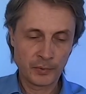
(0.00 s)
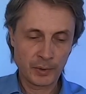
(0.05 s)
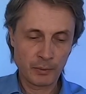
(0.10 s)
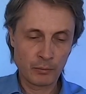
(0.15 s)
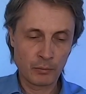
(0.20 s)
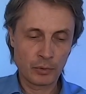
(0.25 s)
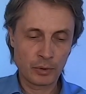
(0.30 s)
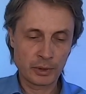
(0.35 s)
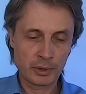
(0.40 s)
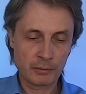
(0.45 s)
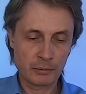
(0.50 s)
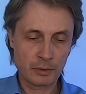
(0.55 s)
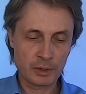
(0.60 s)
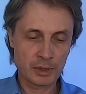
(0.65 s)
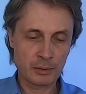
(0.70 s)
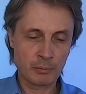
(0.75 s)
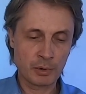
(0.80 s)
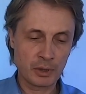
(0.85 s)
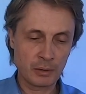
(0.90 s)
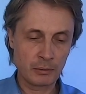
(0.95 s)
Water was
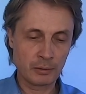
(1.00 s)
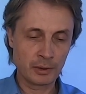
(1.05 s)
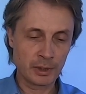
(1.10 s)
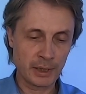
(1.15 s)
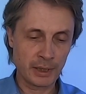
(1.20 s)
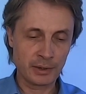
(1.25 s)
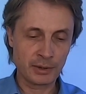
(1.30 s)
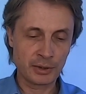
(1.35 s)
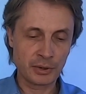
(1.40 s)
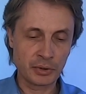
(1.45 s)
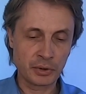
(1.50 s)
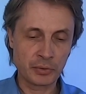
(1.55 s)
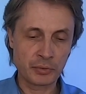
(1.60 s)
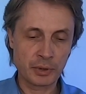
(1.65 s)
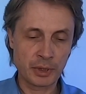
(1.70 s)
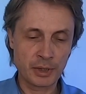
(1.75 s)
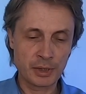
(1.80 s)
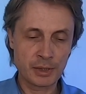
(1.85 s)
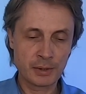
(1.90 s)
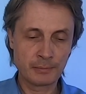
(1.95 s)
about 19
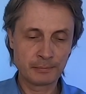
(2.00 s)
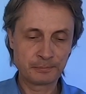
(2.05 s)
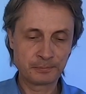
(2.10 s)
degrees.